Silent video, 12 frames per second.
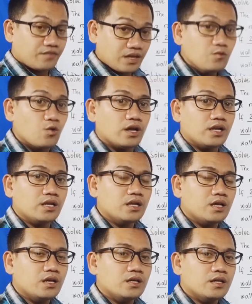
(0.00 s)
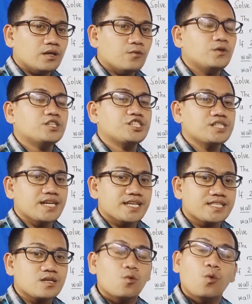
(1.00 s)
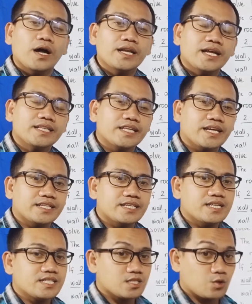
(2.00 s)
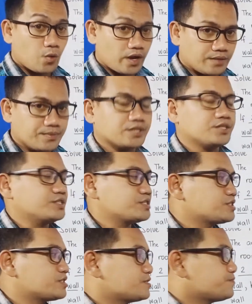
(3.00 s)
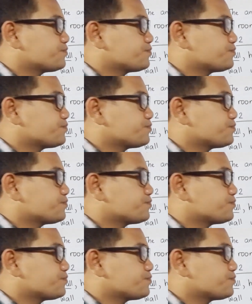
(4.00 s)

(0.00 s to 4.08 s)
a wall, which is 100 square meters.